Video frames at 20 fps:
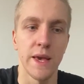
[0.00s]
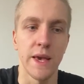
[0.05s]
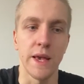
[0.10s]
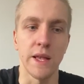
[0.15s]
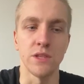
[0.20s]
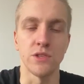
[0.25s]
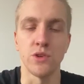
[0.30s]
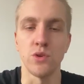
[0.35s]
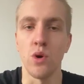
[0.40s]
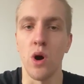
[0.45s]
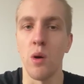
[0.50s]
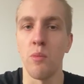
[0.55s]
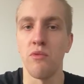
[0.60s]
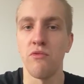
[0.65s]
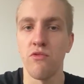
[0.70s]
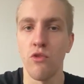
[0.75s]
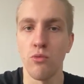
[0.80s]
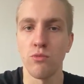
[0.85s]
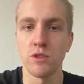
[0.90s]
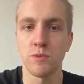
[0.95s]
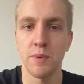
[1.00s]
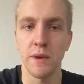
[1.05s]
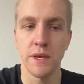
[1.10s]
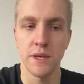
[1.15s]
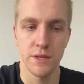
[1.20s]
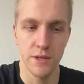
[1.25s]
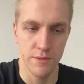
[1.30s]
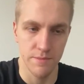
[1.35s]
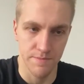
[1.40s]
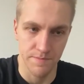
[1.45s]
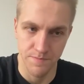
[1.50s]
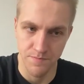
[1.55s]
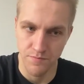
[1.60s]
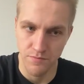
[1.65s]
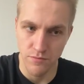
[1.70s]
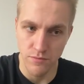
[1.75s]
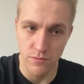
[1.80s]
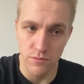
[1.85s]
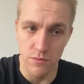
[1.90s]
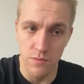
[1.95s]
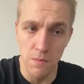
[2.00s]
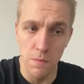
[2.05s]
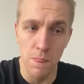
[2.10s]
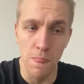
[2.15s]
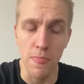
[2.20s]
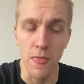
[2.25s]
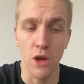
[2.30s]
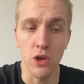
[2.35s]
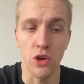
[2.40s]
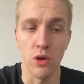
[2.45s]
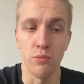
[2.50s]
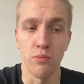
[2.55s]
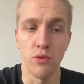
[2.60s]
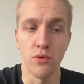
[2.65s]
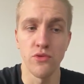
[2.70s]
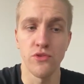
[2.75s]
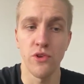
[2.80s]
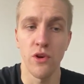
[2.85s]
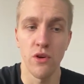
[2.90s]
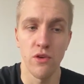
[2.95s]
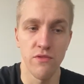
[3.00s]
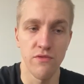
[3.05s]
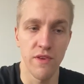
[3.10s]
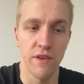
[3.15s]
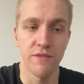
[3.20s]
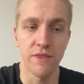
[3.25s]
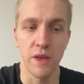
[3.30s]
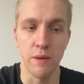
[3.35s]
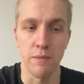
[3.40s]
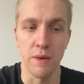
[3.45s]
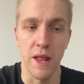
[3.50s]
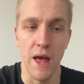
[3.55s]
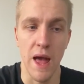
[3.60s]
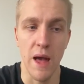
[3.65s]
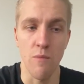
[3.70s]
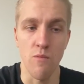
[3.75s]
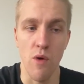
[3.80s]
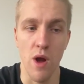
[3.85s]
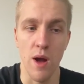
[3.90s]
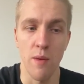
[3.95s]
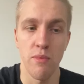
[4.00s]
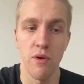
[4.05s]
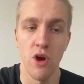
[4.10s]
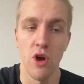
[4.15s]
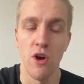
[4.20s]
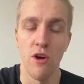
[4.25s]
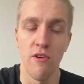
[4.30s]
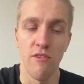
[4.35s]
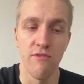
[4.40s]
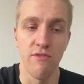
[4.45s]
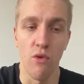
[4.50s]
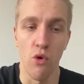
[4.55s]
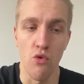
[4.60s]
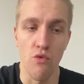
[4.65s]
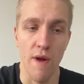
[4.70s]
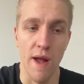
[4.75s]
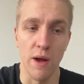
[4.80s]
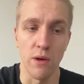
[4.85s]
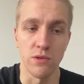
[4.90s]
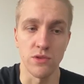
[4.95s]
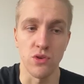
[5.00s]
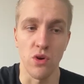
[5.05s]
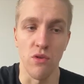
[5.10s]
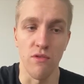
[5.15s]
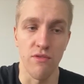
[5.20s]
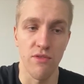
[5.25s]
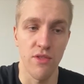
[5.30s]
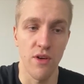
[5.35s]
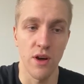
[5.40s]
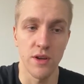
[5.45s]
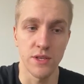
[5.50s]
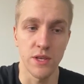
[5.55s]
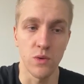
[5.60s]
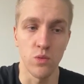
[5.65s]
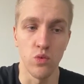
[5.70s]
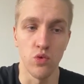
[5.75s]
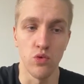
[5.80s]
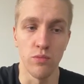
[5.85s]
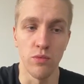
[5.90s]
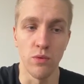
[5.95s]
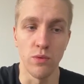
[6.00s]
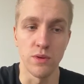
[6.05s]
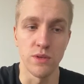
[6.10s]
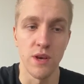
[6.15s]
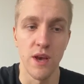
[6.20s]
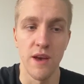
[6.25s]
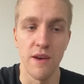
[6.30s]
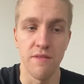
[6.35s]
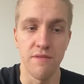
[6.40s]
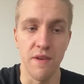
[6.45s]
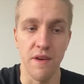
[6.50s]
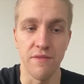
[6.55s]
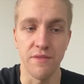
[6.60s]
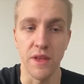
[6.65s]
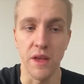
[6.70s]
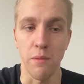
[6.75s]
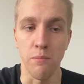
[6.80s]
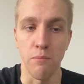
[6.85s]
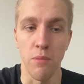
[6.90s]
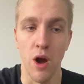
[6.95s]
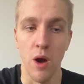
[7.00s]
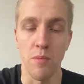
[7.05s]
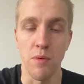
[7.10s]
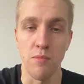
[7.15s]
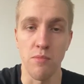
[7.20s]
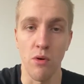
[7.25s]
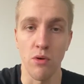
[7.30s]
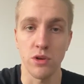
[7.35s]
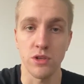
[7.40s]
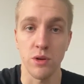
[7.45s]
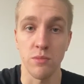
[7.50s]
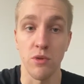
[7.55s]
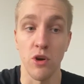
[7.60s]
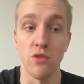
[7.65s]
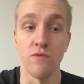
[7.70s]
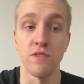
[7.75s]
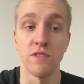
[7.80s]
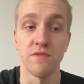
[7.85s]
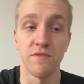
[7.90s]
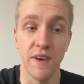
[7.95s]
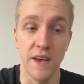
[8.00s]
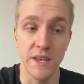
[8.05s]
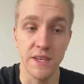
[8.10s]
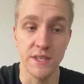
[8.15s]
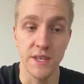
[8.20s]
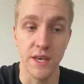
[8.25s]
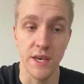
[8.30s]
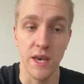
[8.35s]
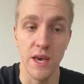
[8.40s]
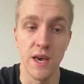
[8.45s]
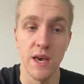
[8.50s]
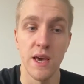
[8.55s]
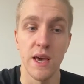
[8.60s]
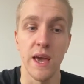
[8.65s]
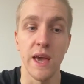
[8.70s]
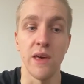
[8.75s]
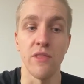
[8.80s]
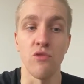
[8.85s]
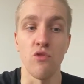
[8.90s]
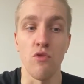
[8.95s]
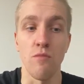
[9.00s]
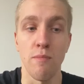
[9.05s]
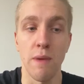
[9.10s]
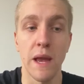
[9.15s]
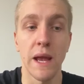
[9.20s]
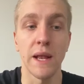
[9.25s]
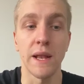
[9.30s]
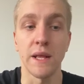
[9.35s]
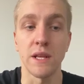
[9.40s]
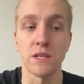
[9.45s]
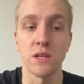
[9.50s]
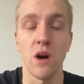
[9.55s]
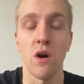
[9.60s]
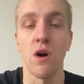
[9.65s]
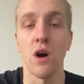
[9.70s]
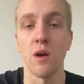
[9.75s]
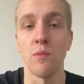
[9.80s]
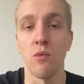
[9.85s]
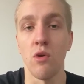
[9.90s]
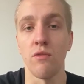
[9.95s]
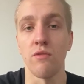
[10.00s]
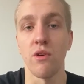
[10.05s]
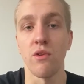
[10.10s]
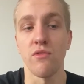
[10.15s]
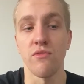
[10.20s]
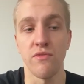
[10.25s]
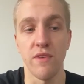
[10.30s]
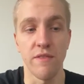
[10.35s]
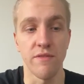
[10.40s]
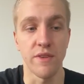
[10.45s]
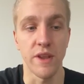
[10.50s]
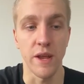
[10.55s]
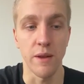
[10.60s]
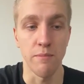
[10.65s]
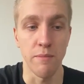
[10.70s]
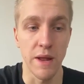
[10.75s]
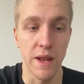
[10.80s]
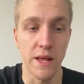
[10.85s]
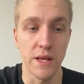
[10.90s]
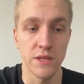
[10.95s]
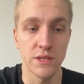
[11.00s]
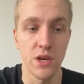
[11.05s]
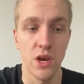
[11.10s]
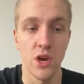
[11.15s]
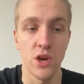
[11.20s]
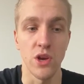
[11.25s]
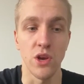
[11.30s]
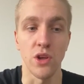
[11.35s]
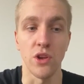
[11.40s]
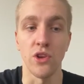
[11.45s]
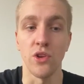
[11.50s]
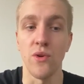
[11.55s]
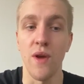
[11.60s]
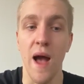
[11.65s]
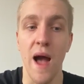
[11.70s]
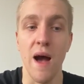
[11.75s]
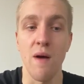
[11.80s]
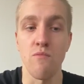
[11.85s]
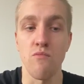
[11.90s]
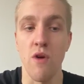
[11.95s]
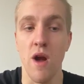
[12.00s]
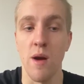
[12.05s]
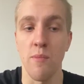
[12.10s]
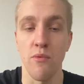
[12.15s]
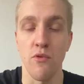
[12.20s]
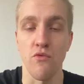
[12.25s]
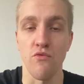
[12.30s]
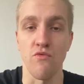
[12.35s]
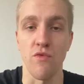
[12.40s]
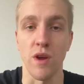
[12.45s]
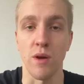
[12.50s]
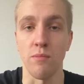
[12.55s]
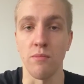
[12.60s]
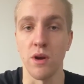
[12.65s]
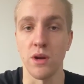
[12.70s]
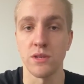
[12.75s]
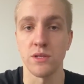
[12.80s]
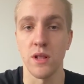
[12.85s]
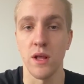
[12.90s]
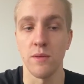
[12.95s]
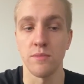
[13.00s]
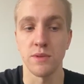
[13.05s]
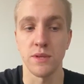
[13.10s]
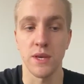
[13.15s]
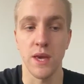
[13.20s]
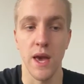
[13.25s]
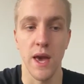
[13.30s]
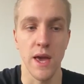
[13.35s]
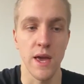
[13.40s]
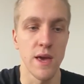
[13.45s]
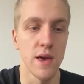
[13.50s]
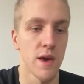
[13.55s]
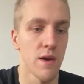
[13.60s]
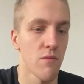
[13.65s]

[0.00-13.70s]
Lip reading: Into our performance piece, Kabuto, 15-minute AMRAP, 4 rounds of 30 wall balls, 15 burpee box jump overs facing. In the remaining time of those 15 minutes, you can do AMRAP ring muscle ups, okay?